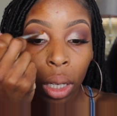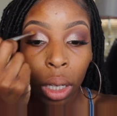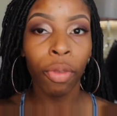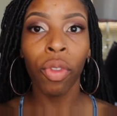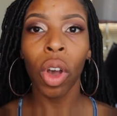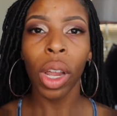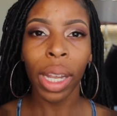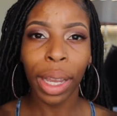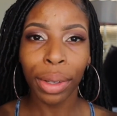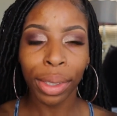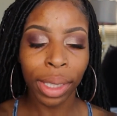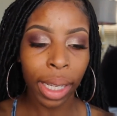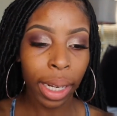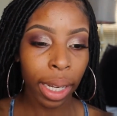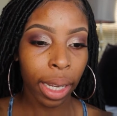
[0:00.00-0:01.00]
Fallout
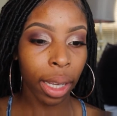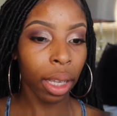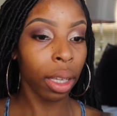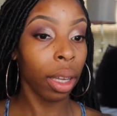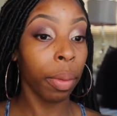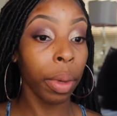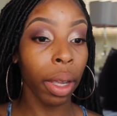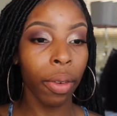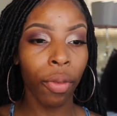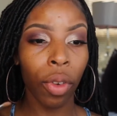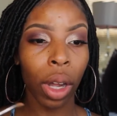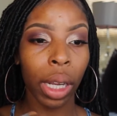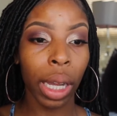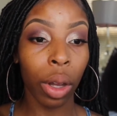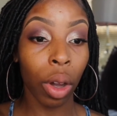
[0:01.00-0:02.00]
City, I'm getting
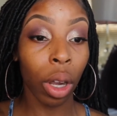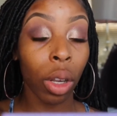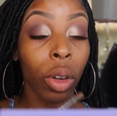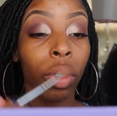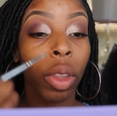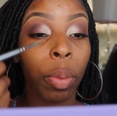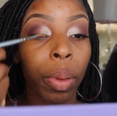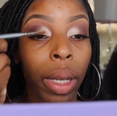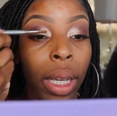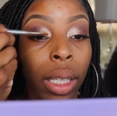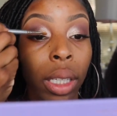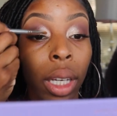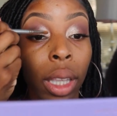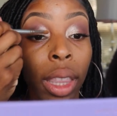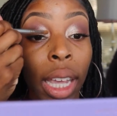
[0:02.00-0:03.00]
fallout all over the place.
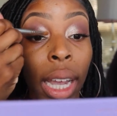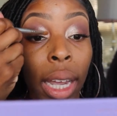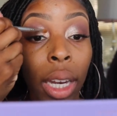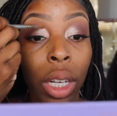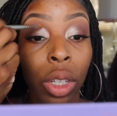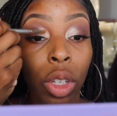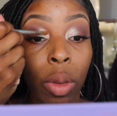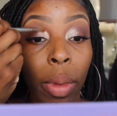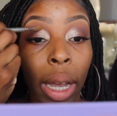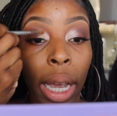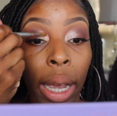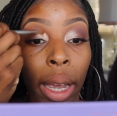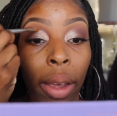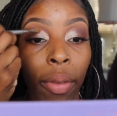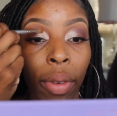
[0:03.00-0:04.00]
Good thing I didn't do
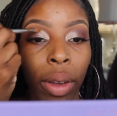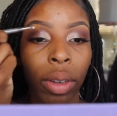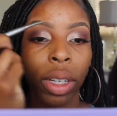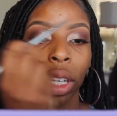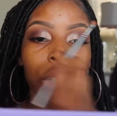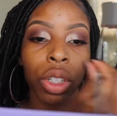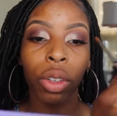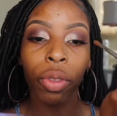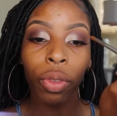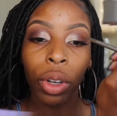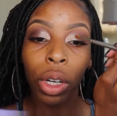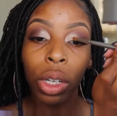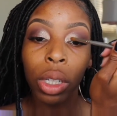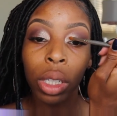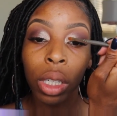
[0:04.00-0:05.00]
my foundation
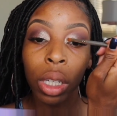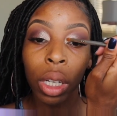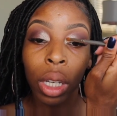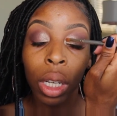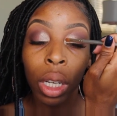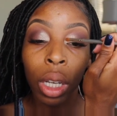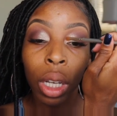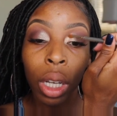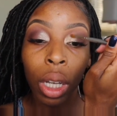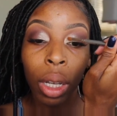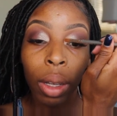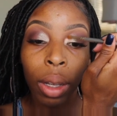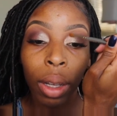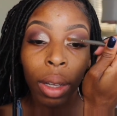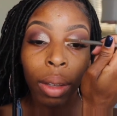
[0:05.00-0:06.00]
first.
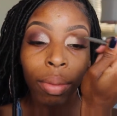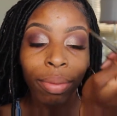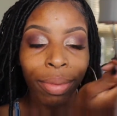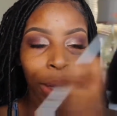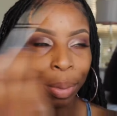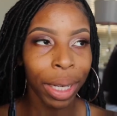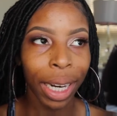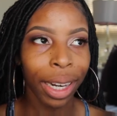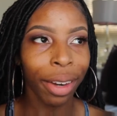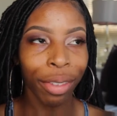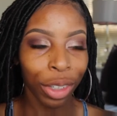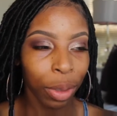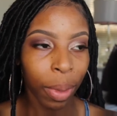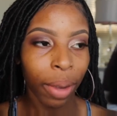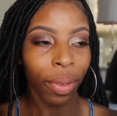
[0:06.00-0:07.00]
I mean, I never
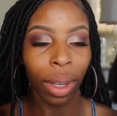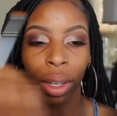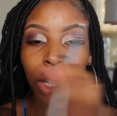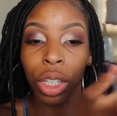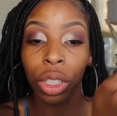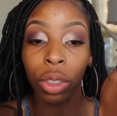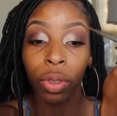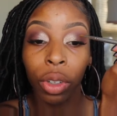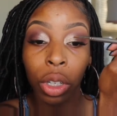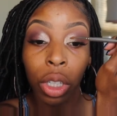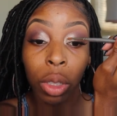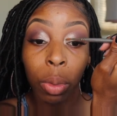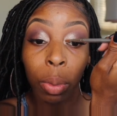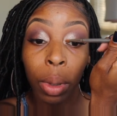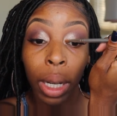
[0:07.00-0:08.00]
do my foundation
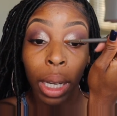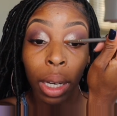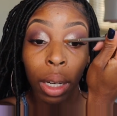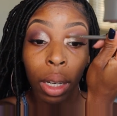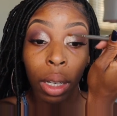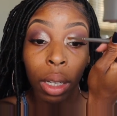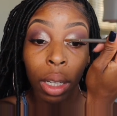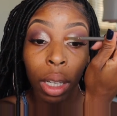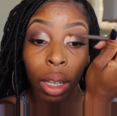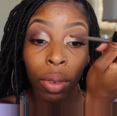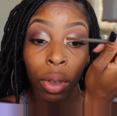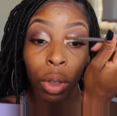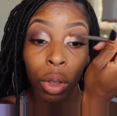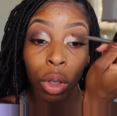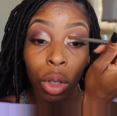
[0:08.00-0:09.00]
first, but if
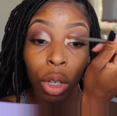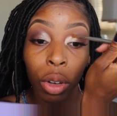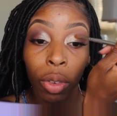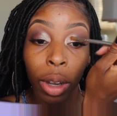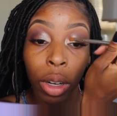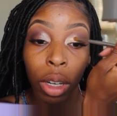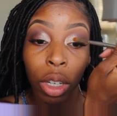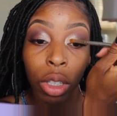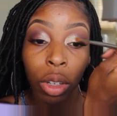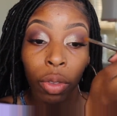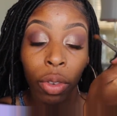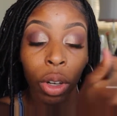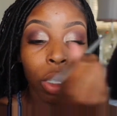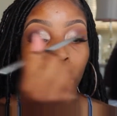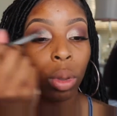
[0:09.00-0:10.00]
you do your foundation
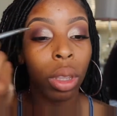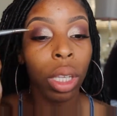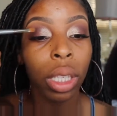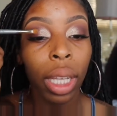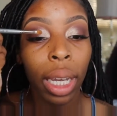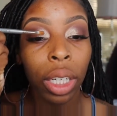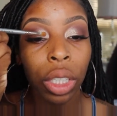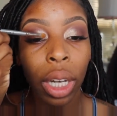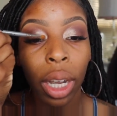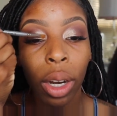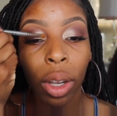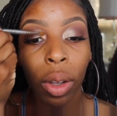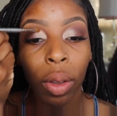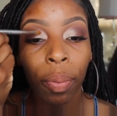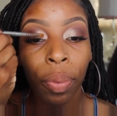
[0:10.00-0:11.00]
first with this
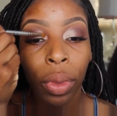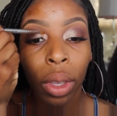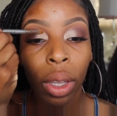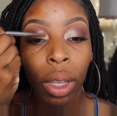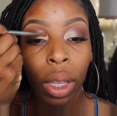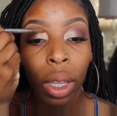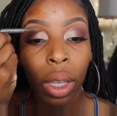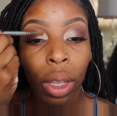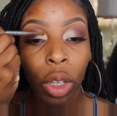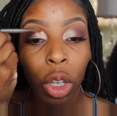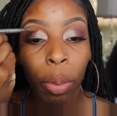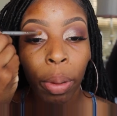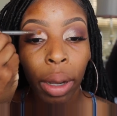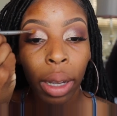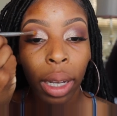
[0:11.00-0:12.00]
eyeshadow, you're
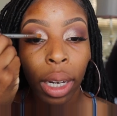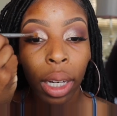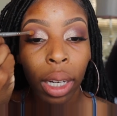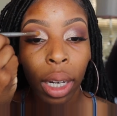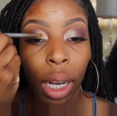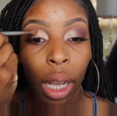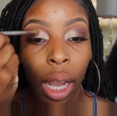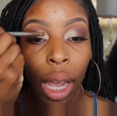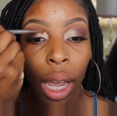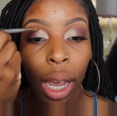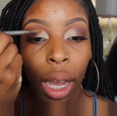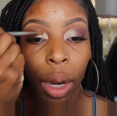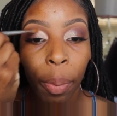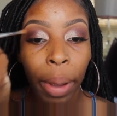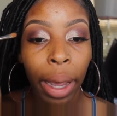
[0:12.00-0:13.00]
probably gonna need a
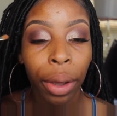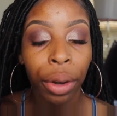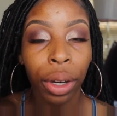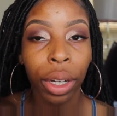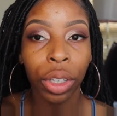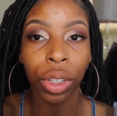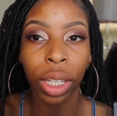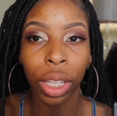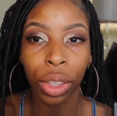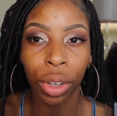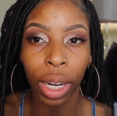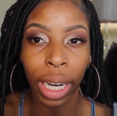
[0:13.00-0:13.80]
lot of powder underneath your